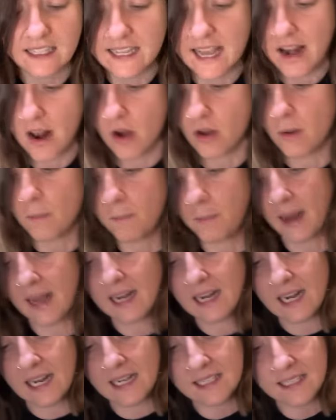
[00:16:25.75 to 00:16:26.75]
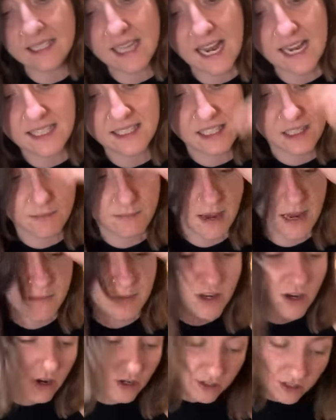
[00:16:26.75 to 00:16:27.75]
get it on a plate and let's taste this
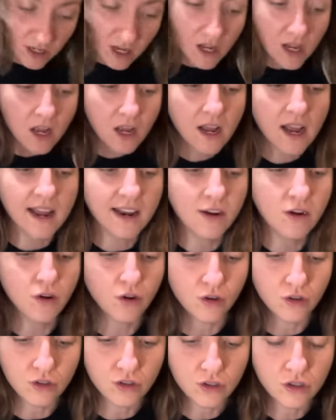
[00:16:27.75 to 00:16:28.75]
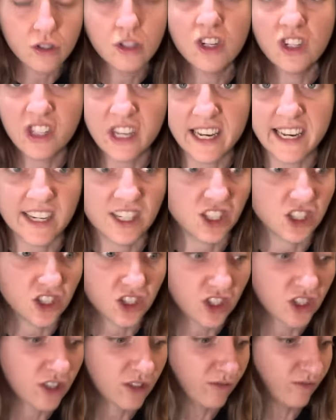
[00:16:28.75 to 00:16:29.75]
baby because it looks
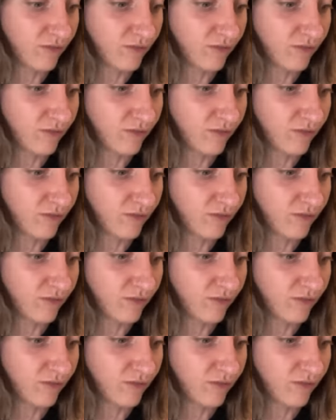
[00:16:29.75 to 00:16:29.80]
delicious.